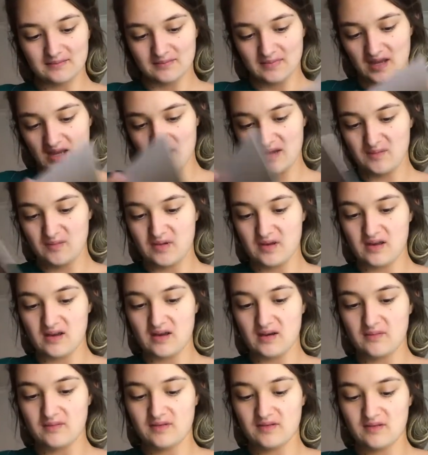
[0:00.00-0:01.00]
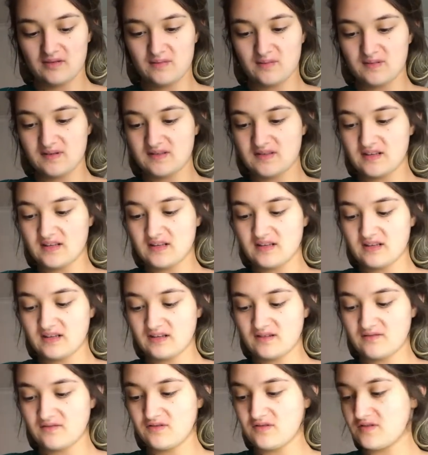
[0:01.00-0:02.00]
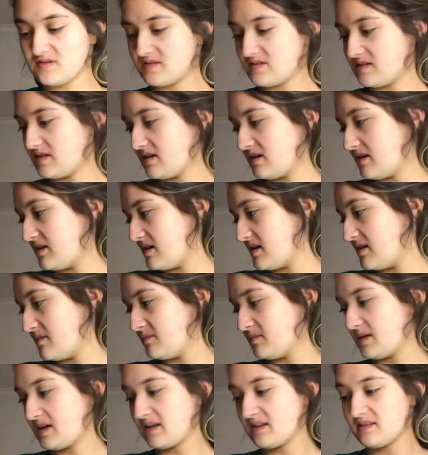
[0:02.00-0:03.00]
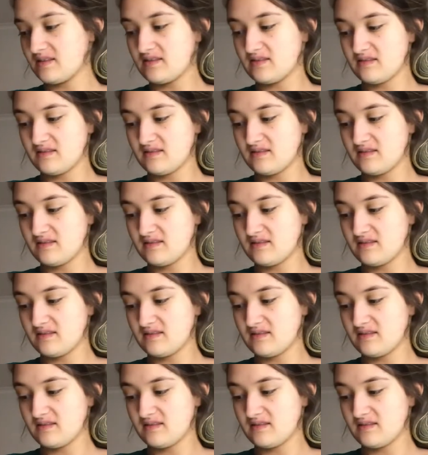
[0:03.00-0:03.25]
Maybe. I was thinking of using, like,